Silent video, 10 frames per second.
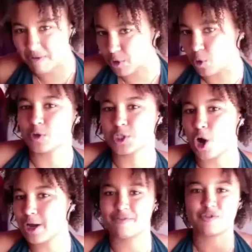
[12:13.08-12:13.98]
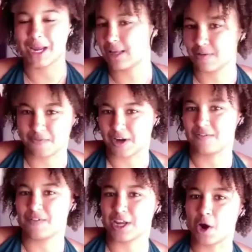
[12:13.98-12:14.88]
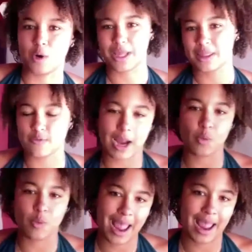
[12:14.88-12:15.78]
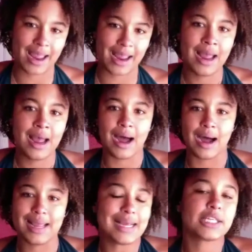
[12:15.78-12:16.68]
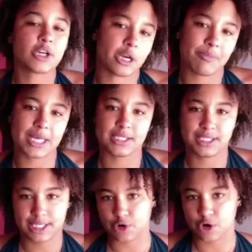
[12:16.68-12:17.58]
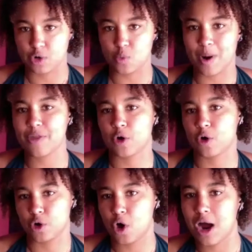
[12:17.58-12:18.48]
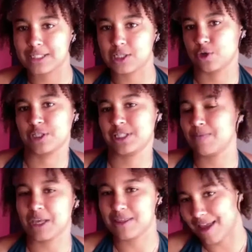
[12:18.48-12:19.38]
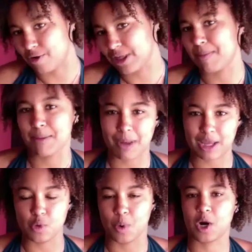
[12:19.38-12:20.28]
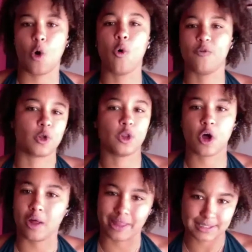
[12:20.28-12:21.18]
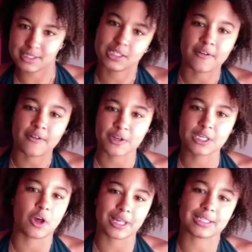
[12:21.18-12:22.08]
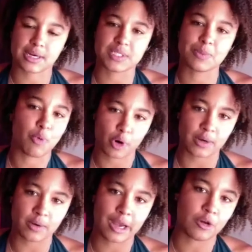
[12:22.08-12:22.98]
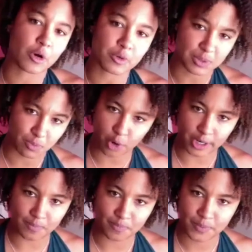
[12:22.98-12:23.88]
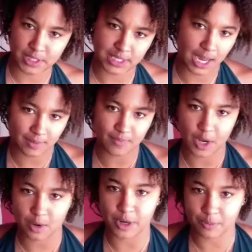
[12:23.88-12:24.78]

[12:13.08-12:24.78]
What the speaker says: of the Google Doc after making the funny video in the right way isn't going to be considered, whether or not there's something there that might make you want to overlook all that stuff, because all that stuff's important, and it's important. Is that kind of